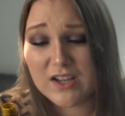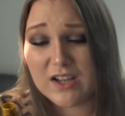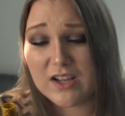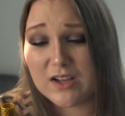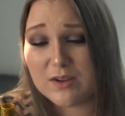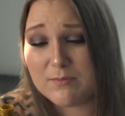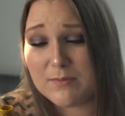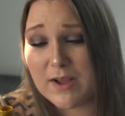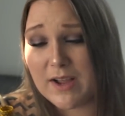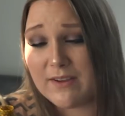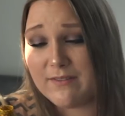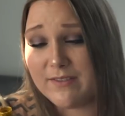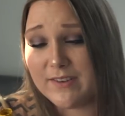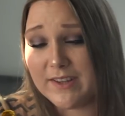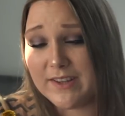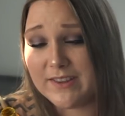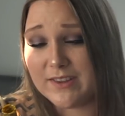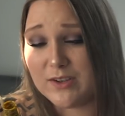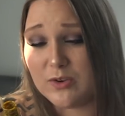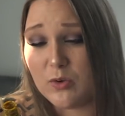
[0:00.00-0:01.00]
Um, I feel
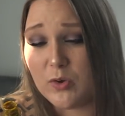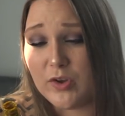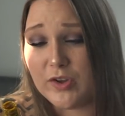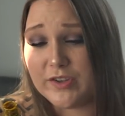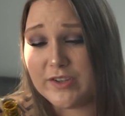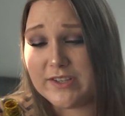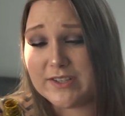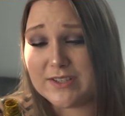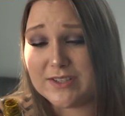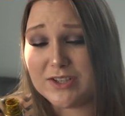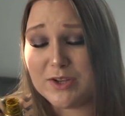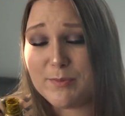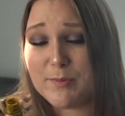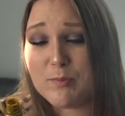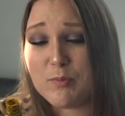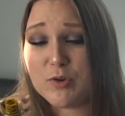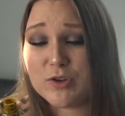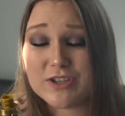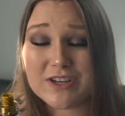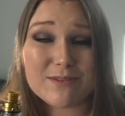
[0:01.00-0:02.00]
like the coil needs a little
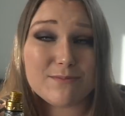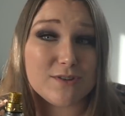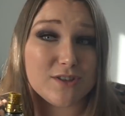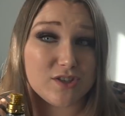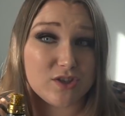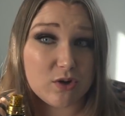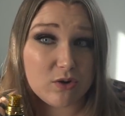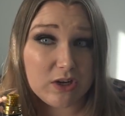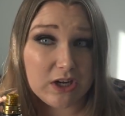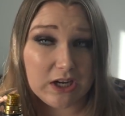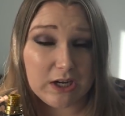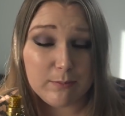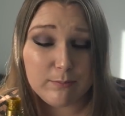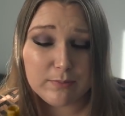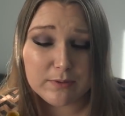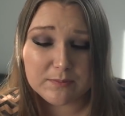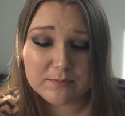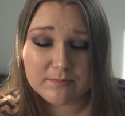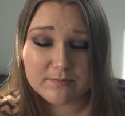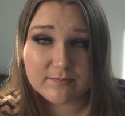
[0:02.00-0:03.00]
bit more time to soak
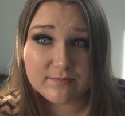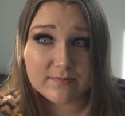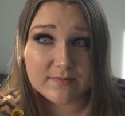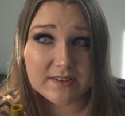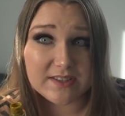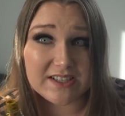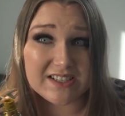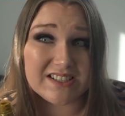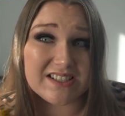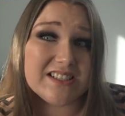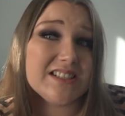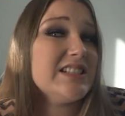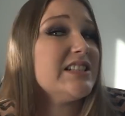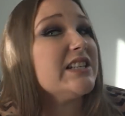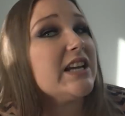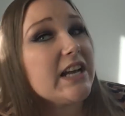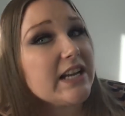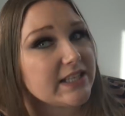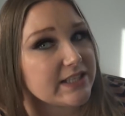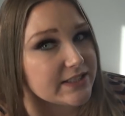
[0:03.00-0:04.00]
up. It doesn't
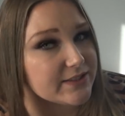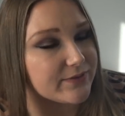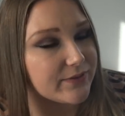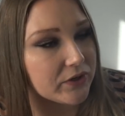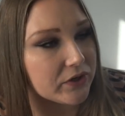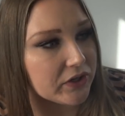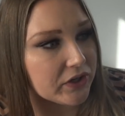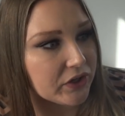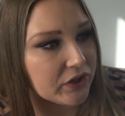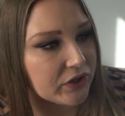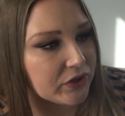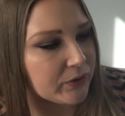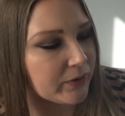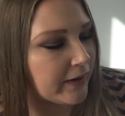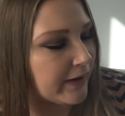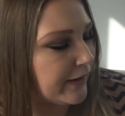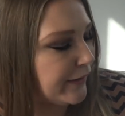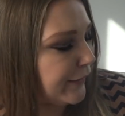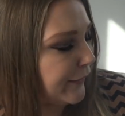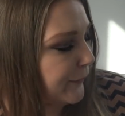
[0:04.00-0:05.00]
taste very good
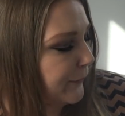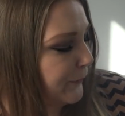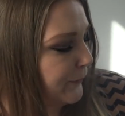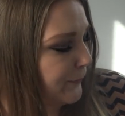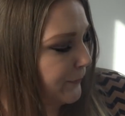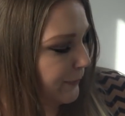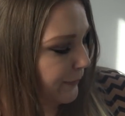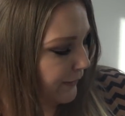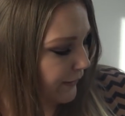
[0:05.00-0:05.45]
right now.